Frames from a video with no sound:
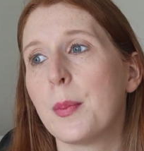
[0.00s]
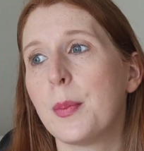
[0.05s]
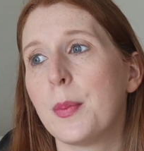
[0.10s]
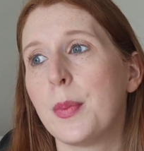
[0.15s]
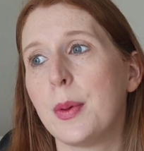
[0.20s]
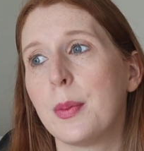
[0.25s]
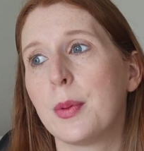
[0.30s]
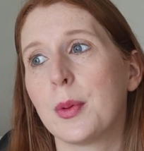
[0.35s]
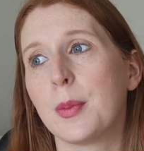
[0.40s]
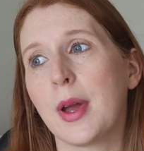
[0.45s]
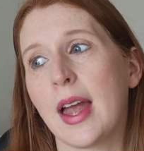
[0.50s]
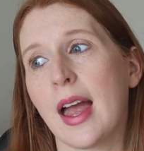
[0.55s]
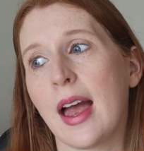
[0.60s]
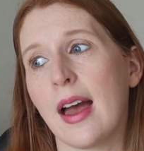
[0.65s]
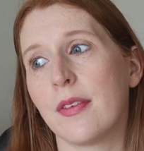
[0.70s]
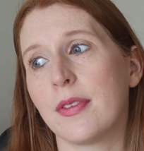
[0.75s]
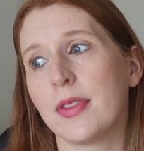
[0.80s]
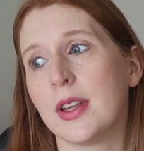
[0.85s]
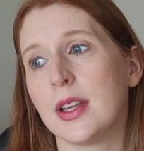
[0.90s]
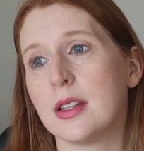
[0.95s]
People may
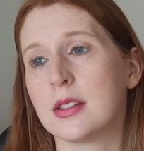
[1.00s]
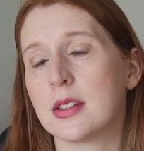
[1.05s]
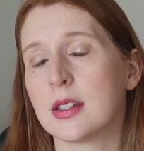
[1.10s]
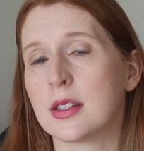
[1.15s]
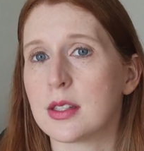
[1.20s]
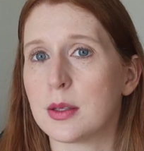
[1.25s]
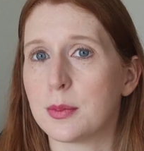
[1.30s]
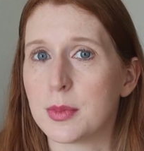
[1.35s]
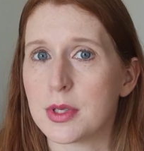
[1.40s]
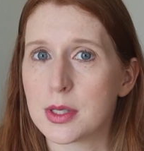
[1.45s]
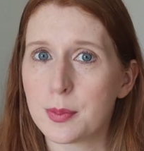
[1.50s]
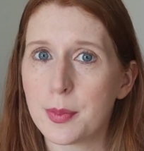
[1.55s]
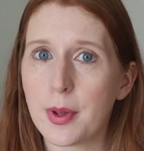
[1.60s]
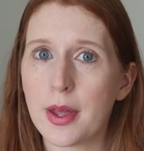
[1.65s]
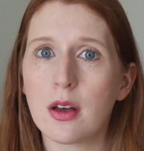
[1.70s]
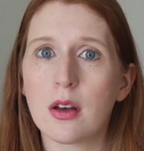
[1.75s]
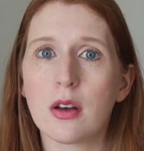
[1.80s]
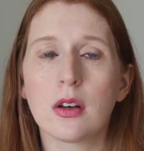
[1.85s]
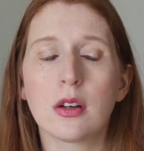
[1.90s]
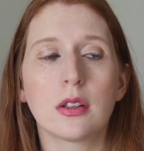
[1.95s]
have things listed
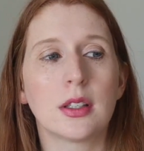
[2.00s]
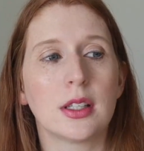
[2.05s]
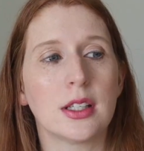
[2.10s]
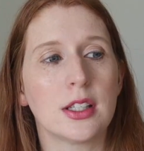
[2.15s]
misspelled.